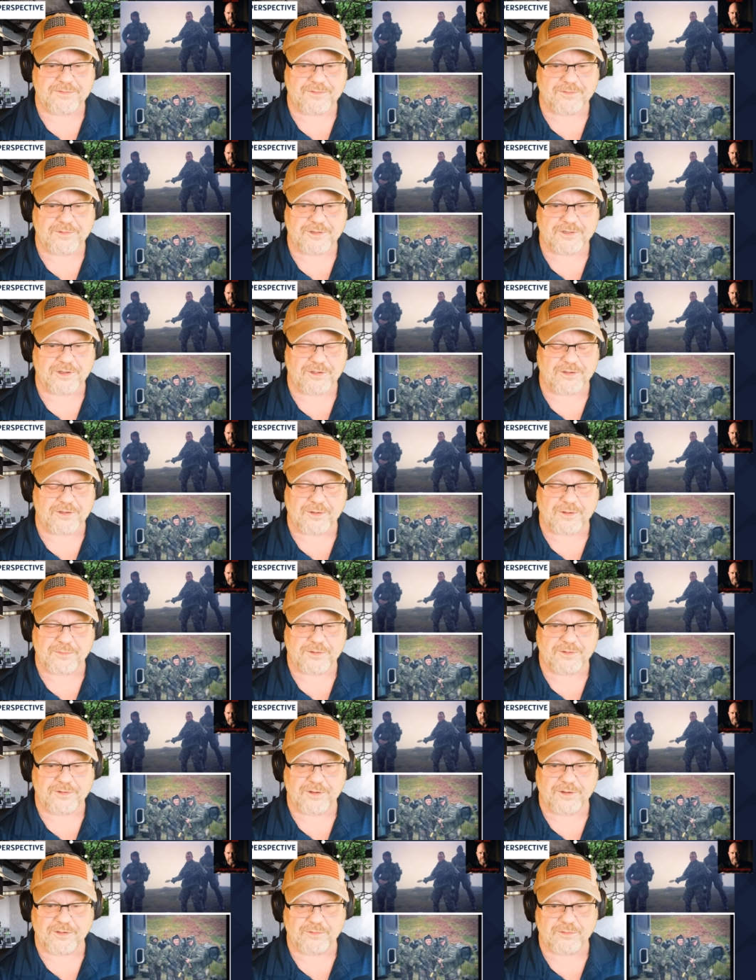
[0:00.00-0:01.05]
We showed up.
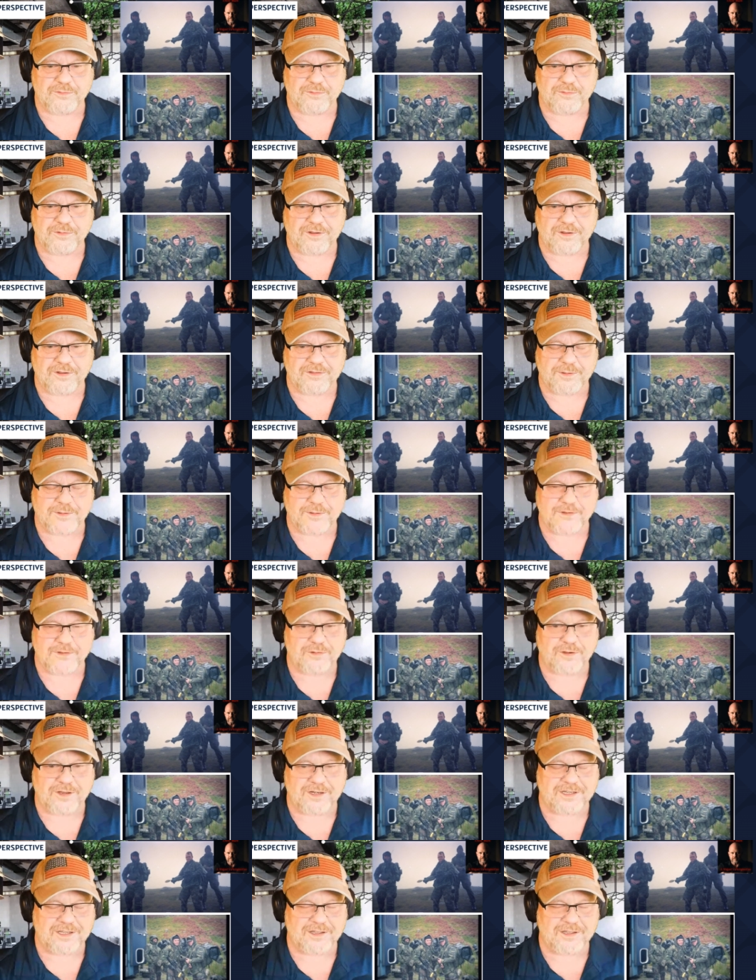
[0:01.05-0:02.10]
Who knows? We were on some kind of
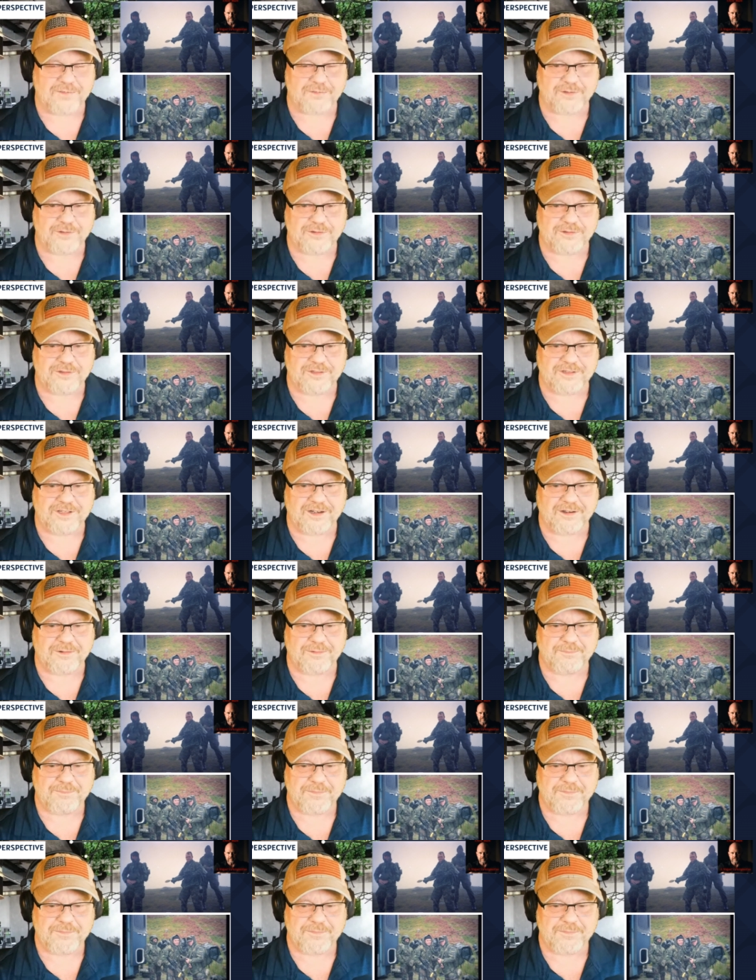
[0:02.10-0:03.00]
training evolution there.